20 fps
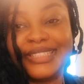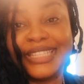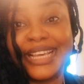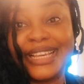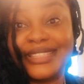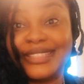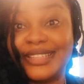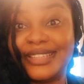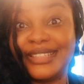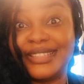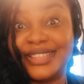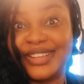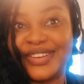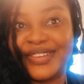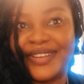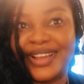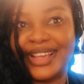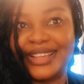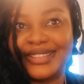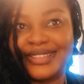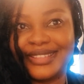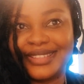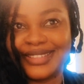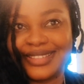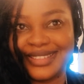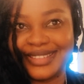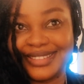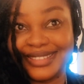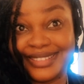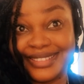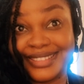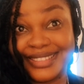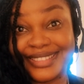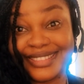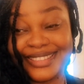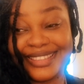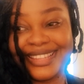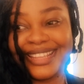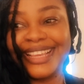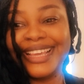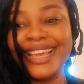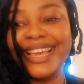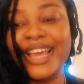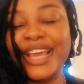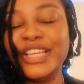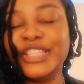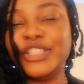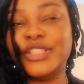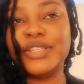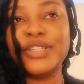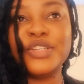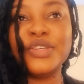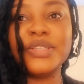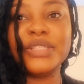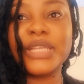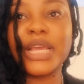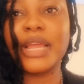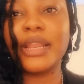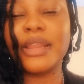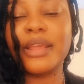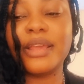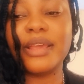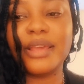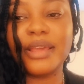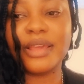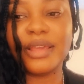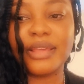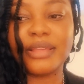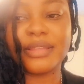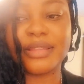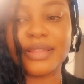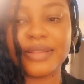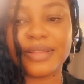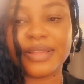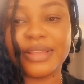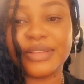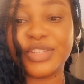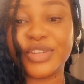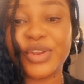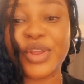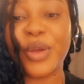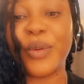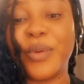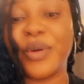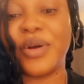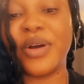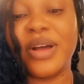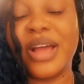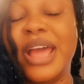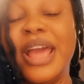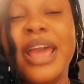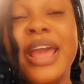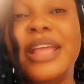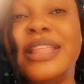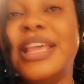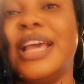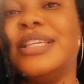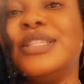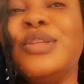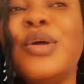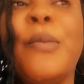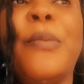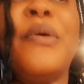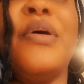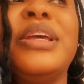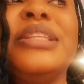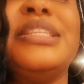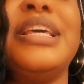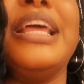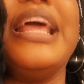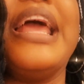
That's the secret. Did you use any... Do you know what? There's no point to...